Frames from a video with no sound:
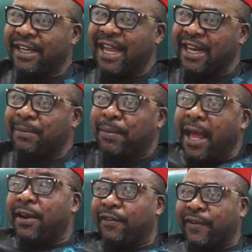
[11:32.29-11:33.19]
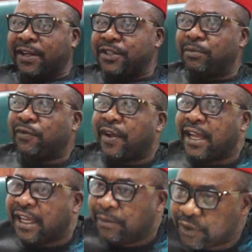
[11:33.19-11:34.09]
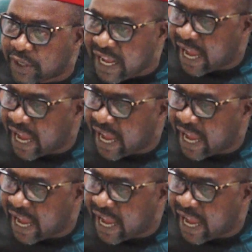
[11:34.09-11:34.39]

had a plan of action before I came to.